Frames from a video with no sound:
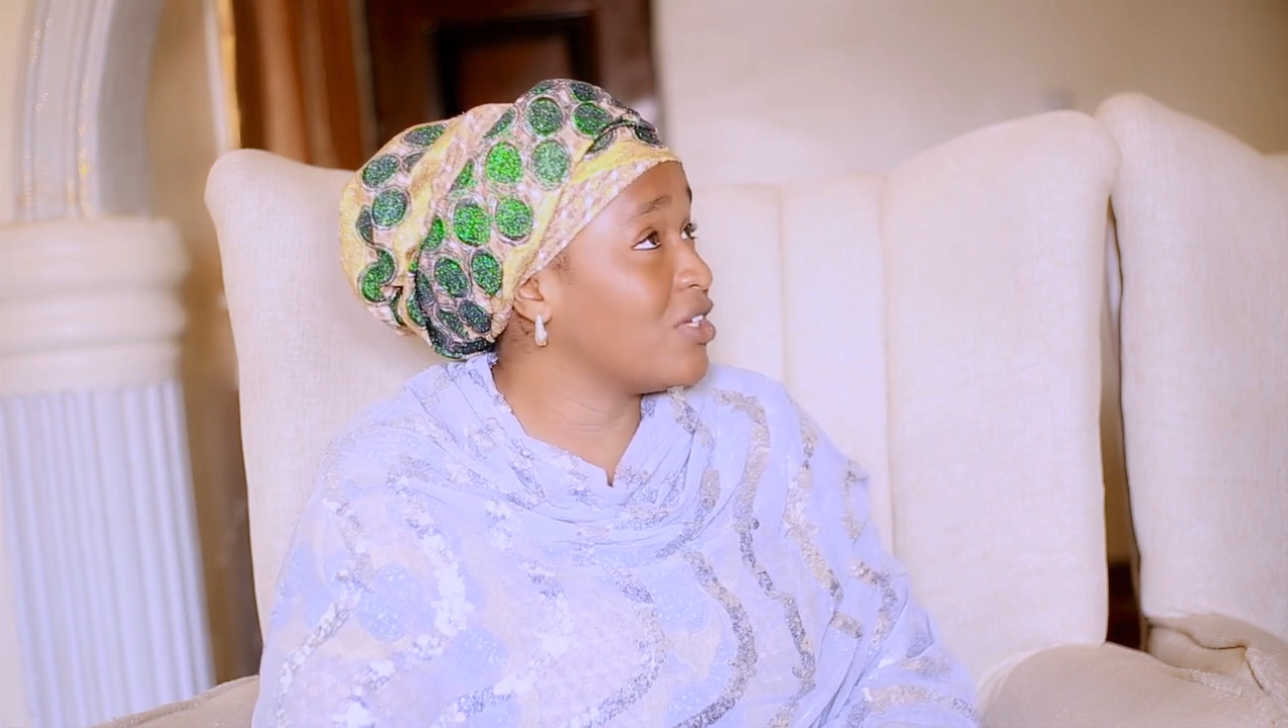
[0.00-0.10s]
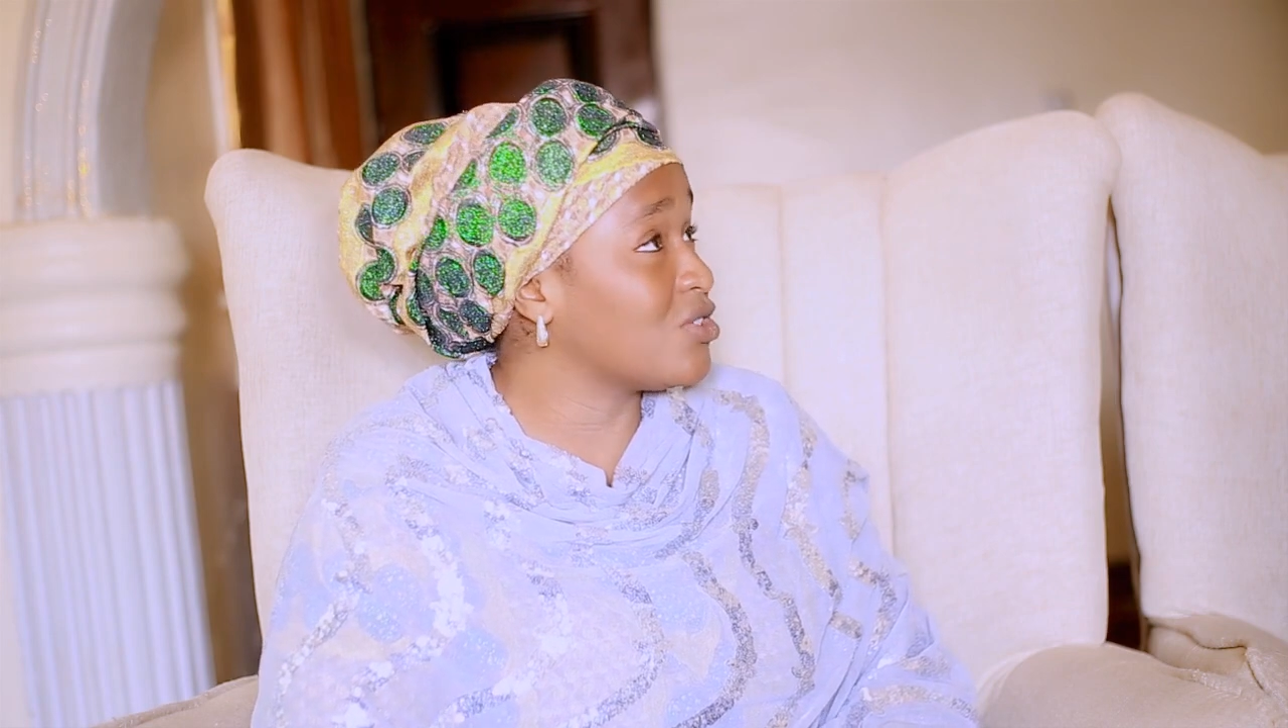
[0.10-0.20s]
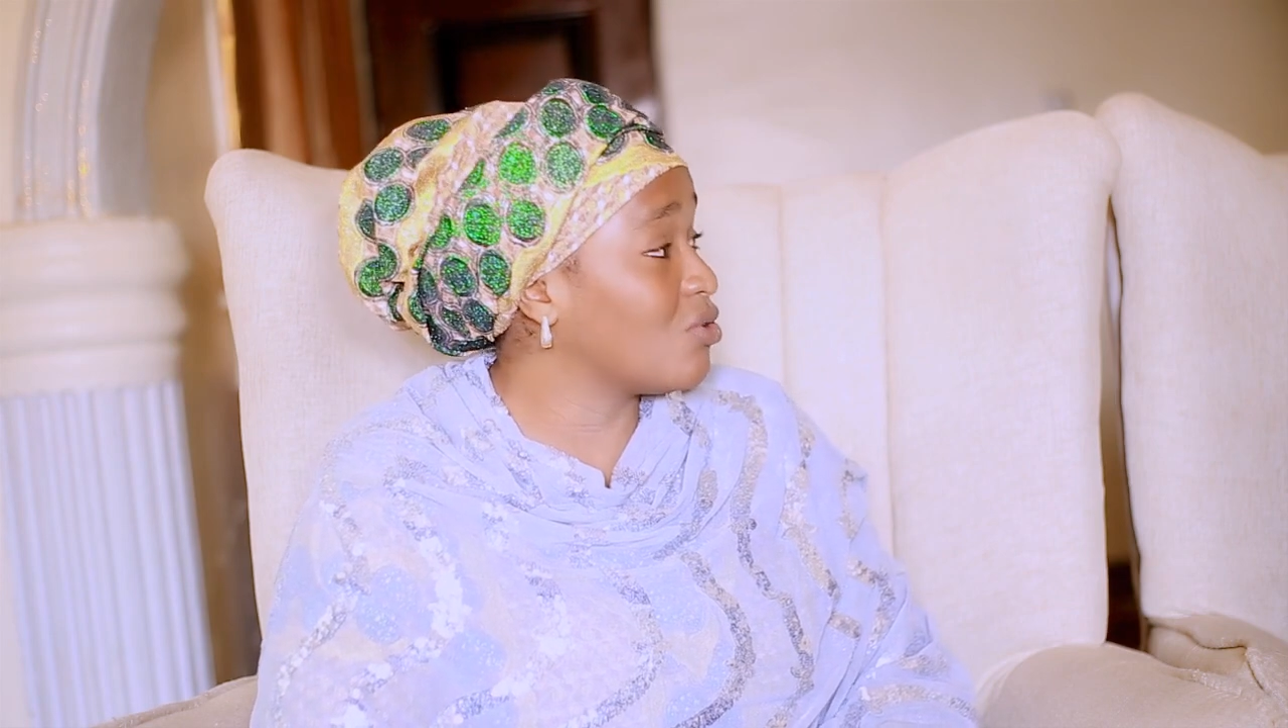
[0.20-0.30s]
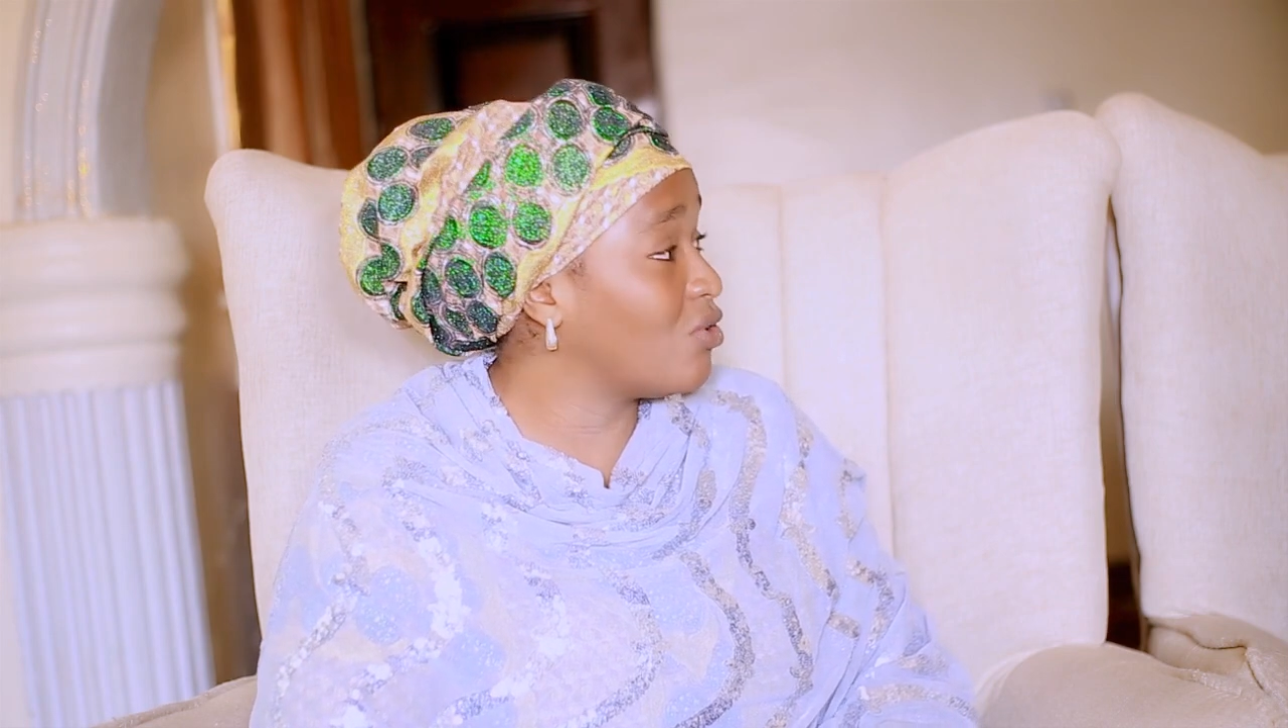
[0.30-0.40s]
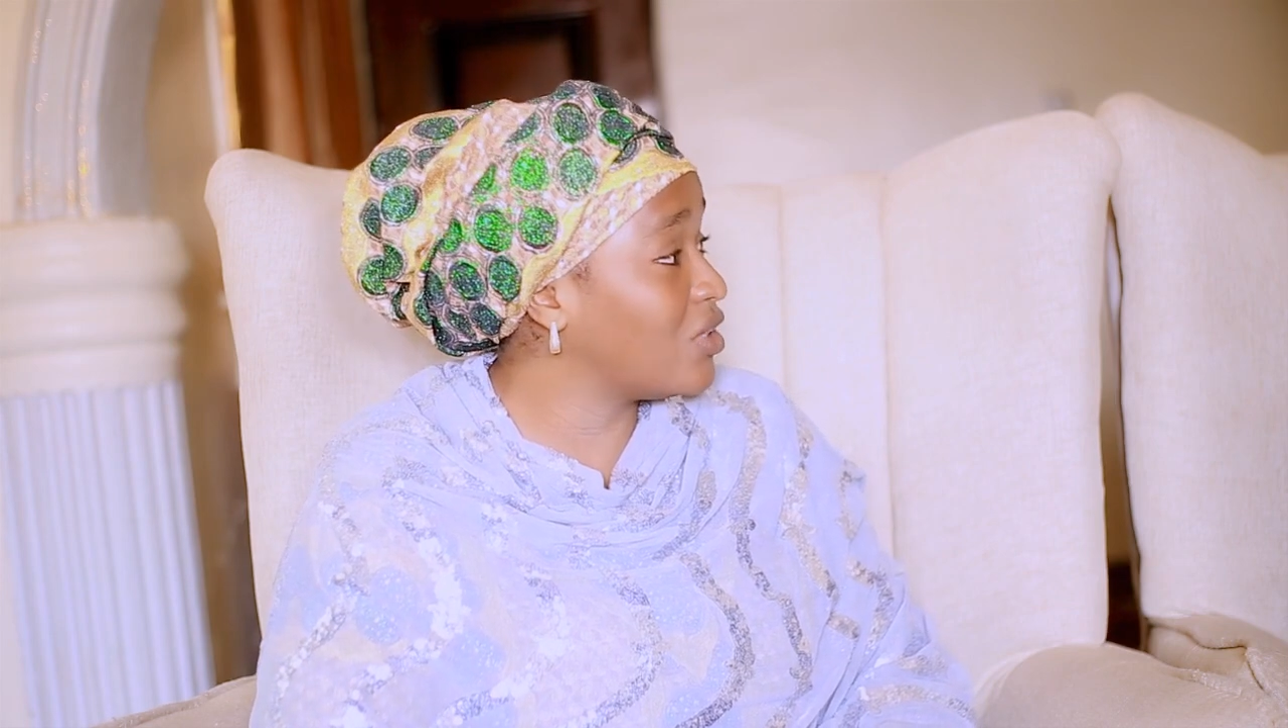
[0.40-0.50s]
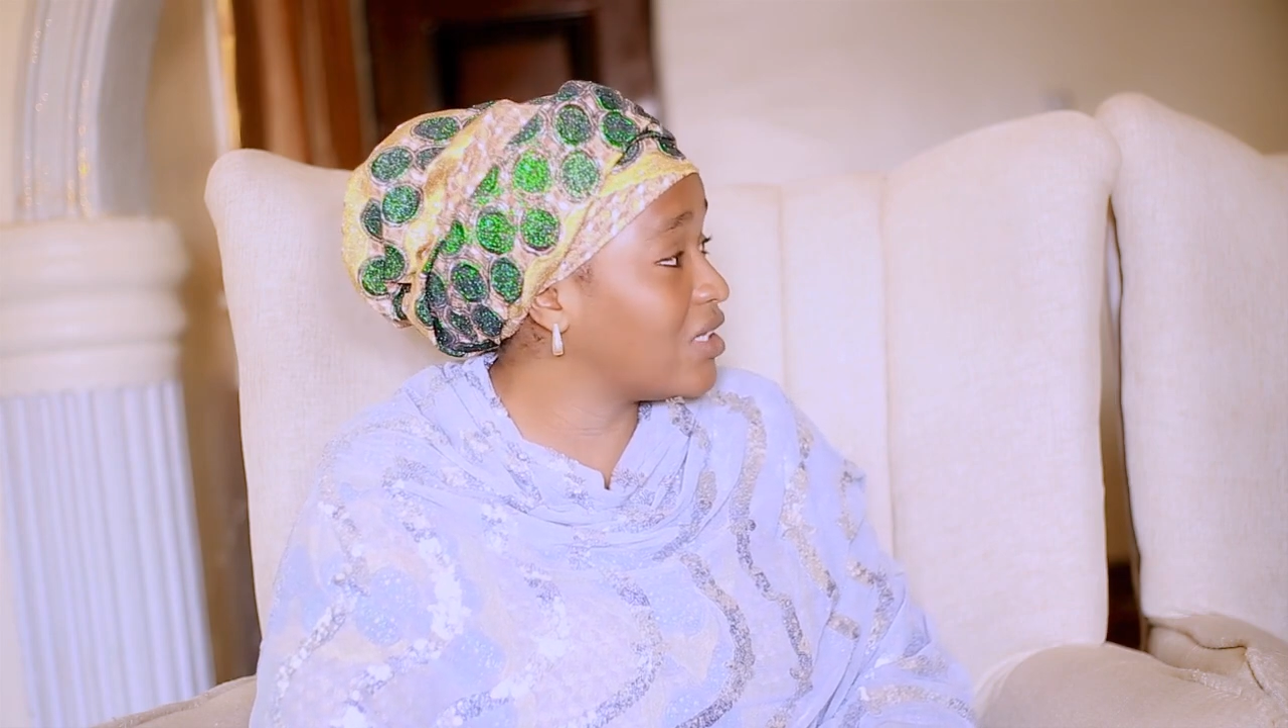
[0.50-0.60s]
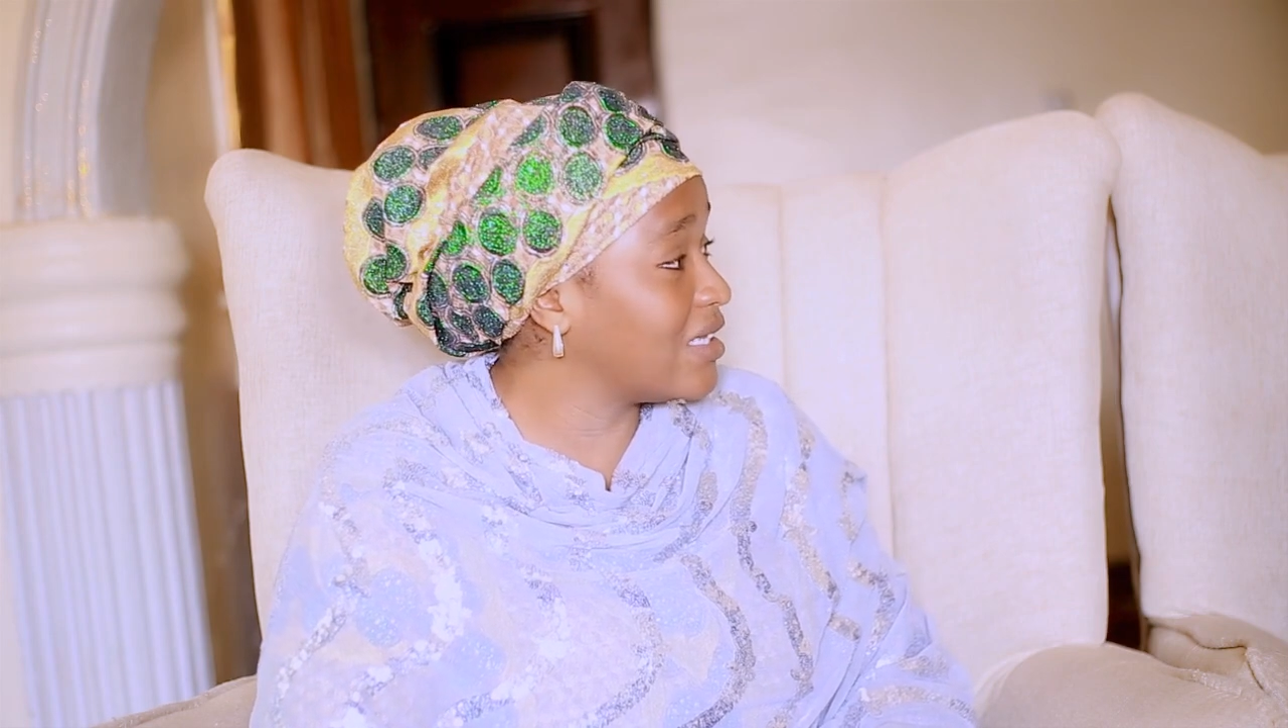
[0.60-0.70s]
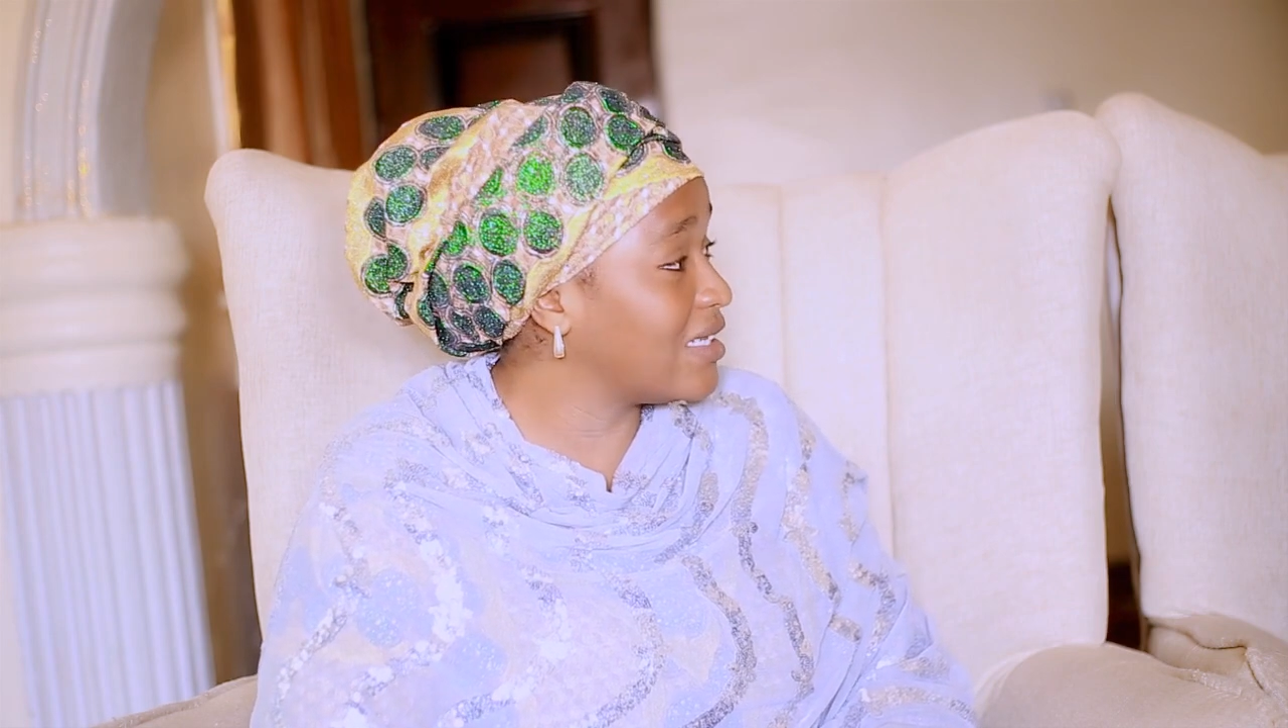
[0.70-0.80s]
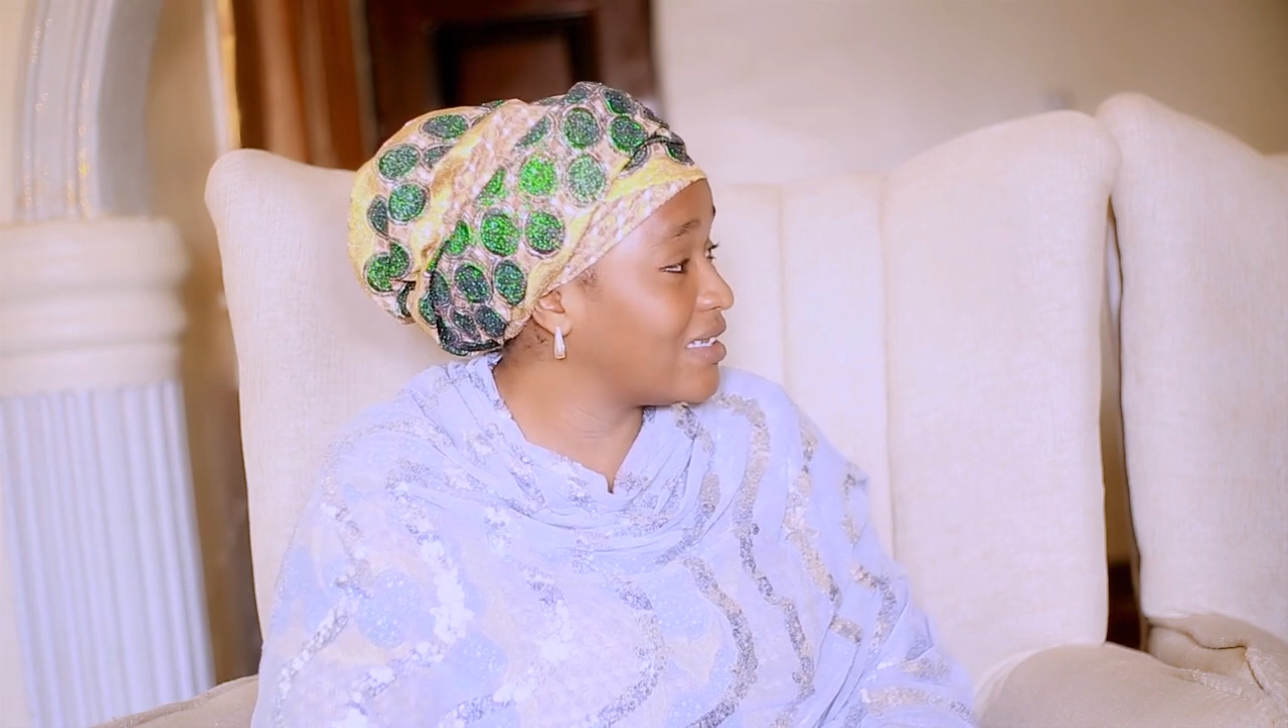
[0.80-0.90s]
a son